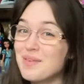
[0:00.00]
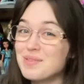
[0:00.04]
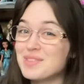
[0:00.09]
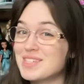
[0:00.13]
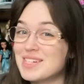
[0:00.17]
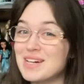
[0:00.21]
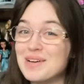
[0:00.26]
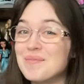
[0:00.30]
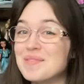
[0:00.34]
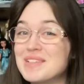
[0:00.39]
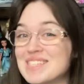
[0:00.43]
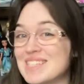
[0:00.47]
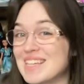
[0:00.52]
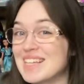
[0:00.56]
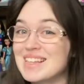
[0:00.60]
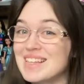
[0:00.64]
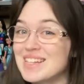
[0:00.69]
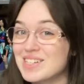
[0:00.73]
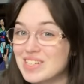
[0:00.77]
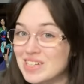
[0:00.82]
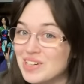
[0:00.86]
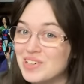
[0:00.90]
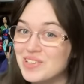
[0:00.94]
still missing the
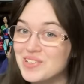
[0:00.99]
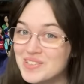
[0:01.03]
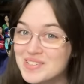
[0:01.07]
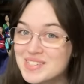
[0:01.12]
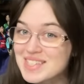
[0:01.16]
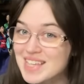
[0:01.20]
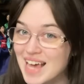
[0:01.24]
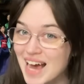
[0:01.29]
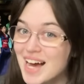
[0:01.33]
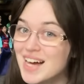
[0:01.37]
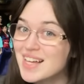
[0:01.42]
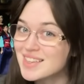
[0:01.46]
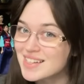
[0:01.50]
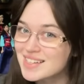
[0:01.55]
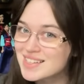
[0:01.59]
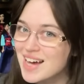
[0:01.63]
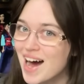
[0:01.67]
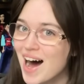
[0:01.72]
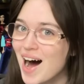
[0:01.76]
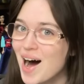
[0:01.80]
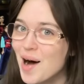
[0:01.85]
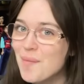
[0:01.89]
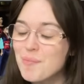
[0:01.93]
shoes and the
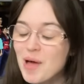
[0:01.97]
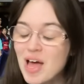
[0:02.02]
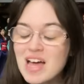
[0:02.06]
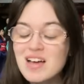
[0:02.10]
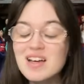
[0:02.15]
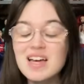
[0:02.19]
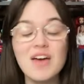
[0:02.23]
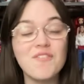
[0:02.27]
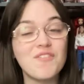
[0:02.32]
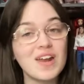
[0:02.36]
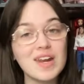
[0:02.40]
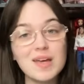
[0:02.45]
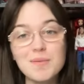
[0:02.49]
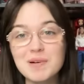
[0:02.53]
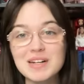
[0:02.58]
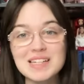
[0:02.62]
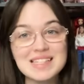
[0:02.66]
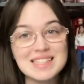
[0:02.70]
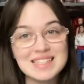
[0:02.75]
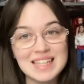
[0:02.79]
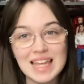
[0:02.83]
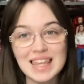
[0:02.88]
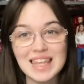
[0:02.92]
top. If
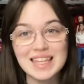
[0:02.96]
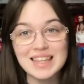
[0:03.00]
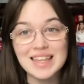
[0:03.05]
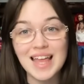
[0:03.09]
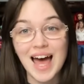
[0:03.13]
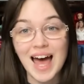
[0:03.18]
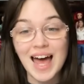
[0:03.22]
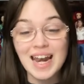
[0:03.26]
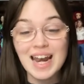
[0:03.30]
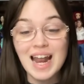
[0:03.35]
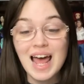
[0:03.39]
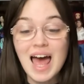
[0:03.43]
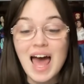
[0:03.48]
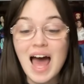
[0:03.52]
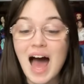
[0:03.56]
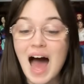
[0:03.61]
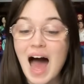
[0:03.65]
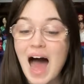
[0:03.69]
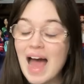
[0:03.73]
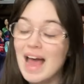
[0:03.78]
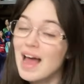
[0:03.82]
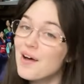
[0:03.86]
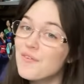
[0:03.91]
anybody's selling that,
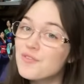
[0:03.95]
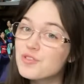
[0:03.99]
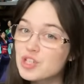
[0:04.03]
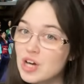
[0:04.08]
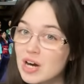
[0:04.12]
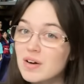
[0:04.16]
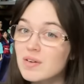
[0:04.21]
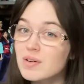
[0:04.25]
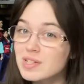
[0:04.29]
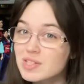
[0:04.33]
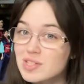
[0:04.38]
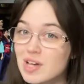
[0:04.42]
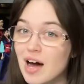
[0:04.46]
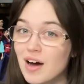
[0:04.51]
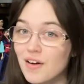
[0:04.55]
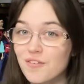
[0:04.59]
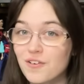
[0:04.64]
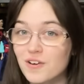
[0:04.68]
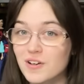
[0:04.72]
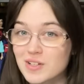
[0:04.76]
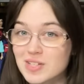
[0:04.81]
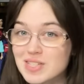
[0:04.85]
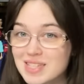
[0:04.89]
I have generous
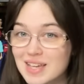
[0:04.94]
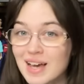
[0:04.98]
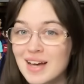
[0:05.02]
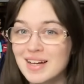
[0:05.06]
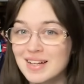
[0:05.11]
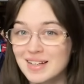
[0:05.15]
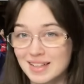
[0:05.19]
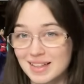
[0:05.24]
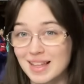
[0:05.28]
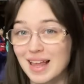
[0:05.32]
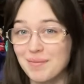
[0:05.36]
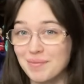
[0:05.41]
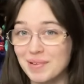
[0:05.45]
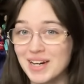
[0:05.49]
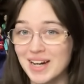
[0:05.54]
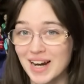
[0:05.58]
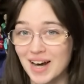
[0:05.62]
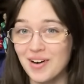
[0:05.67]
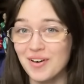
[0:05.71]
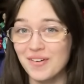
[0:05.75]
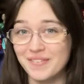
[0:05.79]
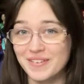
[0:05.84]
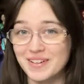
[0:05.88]
offers. Let me
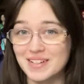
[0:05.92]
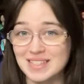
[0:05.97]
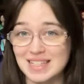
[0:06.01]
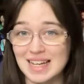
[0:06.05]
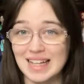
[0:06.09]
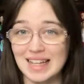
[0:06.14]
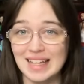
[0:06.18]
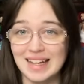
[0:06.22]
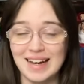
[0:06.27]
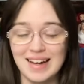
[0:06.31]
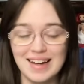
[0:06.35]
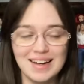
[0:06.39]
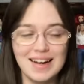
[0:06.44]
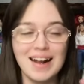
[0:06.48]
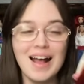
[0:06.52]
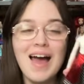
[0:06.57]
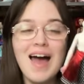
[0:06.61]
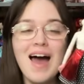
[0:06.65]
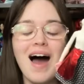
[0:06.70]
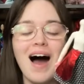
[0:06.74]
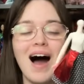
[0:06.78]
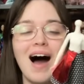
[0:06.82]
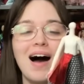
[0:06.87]
know if you're selling it.
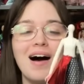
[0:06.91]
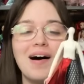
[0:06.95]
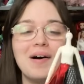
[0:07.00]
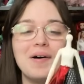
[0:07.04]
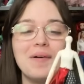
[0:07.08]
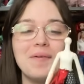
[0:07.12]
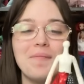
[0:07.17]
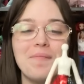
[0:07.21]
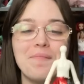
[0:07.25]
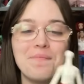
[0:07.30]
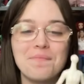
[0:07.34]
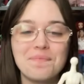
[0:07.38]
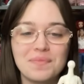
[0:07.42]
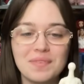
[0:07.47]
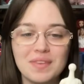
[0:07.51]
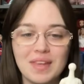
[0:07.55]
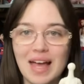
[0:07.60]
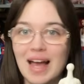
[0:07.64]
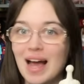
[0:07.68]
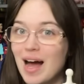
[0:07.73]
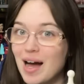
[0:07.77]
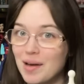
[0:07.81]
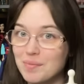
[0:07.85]
Um,
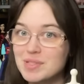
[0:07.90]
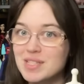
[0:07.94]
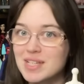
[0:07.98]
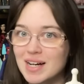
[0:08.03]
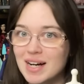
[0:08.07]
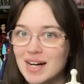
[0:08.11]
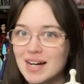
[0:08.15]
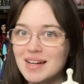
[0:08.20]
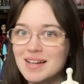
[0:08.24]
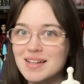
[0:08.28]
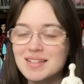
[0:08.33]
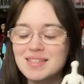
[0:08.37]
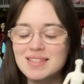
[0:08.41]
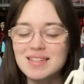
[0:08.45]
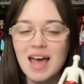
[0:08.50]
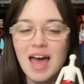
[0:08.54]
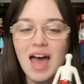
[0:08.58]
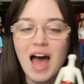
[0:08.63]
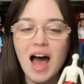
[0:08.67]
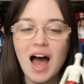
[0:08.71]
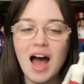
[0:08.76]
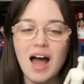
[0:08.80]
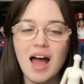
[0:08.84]
like I'm serious.
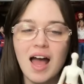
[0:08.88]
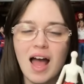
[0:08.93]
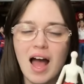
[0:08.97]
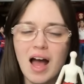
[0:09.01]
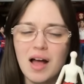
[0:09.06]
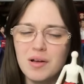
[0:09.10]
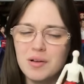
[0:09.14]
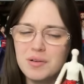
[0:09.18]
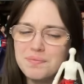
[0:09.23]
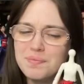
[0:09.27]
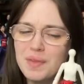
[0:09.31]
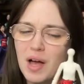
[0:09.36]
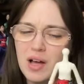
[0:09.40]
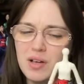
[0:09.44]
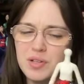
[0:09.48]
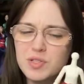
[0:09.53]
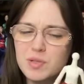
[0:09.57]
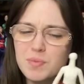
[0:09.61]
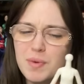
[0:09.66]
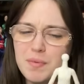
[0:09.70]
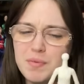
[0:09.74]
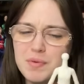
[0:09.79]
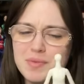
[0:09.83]
I, I, I also
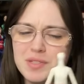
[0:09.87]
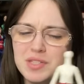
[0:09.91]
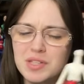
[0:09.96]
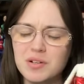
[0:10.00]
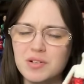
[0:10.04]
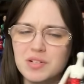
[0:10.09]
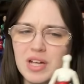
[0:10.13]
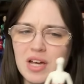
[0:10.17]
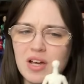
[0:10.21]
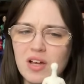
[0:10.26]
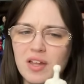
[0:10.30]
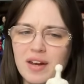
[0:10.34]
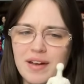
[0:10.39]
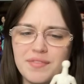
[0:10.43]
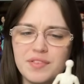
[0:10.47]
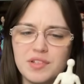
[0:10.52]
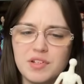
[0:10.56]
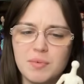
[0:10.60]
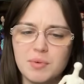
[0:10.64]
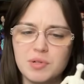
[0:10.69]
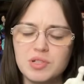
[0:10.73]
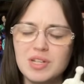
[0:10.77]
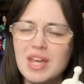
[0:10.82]
might be missing her tail. I'd have to
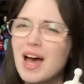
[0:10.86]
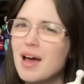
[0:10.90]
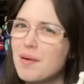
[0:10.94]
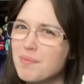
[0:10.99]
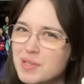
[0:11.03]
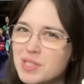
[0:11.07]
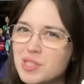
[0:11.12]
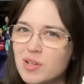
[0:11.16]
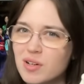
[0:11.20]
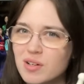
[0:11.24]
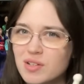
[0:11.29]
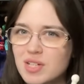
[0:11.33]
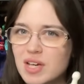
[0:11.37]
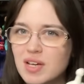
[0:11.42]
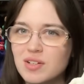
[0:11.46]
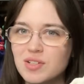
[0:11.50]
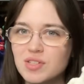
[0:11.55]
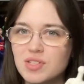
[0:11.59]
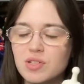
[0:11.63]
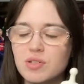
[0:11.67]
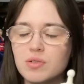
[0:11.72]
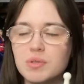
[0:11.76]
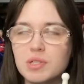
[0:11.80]
double. Yeah, I'm missing her tail
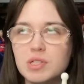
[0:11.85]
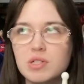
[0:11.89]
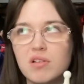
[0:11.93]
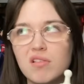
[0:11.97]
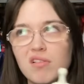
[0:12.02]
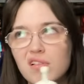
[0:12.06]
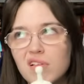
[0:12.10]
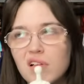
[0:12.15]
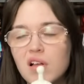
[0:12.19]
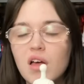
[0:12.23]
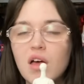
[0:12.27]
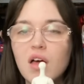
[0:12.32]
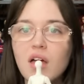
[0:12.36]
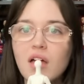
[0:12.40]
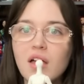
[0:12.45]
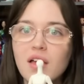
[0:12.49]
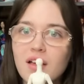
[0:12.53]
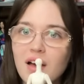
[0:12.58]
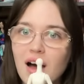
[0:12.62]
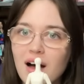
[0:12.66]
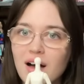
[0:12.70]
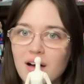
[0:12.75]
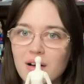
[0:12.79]
too, which oh,
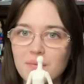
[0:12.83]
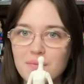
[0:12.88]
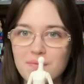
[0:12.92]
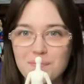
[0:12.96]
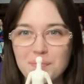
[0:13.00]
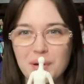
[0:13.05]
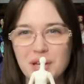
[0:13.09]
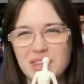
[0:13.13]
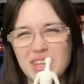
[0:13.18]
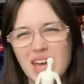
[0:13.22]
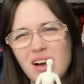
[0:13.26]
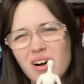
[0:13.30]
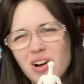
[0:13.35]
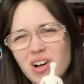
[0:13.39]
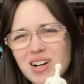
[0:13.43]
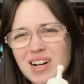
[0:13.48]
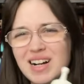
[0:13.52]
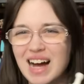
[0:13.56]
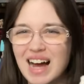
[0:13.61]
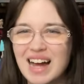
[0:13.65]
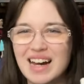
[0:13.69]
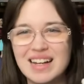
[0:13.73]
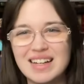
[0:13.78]
um, but they all
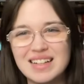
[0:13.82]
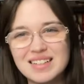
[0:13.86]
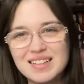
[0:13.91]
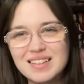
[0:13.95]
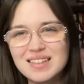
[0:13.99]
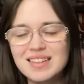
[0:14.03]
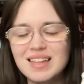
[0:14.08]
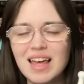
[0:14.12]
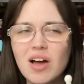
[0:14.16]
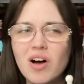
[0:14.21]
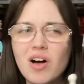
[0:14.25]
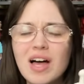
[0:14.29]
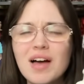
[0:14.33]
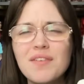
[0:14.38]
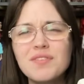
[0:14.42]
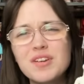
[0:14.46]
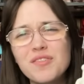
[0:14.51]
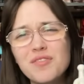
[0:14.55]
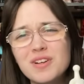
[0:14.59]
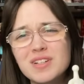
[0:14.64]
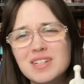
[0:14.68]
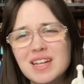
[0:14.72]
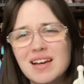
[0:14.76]
kind of they all have
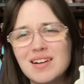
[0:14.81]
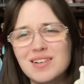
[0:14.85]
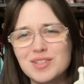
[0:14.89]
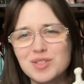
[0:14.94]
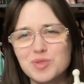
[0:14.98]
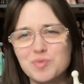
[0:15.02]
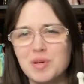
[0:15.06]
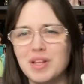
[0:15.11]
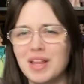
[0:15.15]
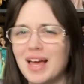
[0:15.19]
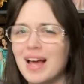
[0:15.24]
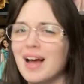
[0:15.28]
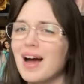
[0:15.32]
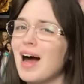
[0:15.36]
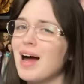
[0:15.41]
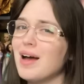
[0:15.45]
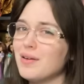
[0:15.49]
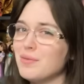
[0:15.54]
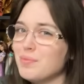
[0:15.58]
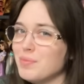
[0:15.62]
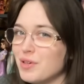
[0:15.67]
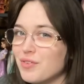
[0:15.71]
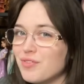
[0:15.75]
different tails, but like
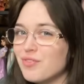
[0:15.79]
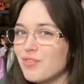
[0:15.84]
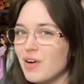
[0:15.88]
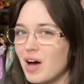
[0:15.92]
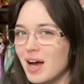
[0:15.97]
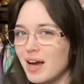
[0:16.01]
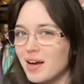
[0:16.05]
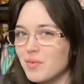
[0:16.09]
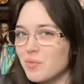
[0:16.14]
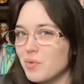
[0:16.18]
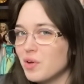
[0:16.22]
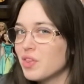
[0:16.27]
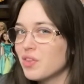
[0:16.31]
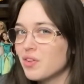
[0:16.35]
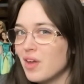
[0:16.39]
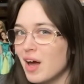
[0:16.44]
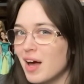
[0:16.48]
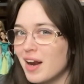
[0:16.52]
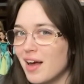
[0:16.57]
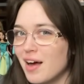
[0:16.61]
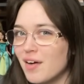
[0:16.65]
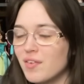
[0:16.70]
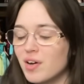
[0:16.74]
I'd be fine with
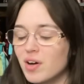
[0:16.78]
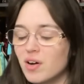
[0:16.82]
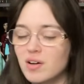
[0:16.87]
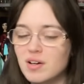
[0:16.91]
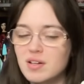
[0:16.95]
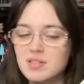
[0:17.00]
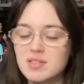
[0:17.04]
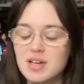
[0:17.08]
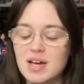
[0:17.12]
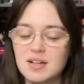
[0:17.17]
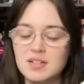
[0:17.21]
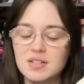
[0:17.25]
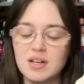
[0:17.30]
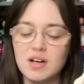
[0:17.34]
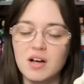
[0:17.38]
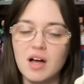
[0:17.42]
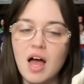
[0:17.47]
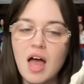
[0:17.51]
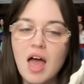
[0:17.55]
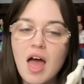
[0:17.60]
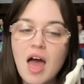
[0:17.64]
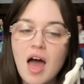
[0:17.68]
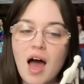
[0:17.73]
not having her exact tail.
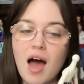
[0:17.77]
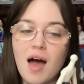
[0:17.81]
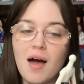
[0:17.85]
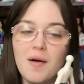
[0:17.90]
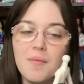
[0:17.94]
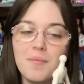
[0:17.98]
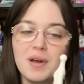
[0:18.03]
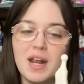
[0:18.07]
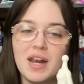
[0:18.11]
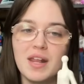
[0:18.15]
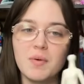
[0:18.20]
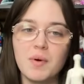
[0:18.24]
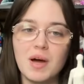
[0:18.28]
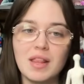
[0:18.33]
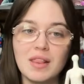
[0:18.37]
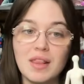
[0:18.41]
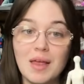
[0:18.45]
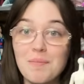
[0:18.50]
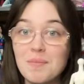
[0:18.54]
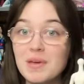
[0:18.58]
Um, but anyway, let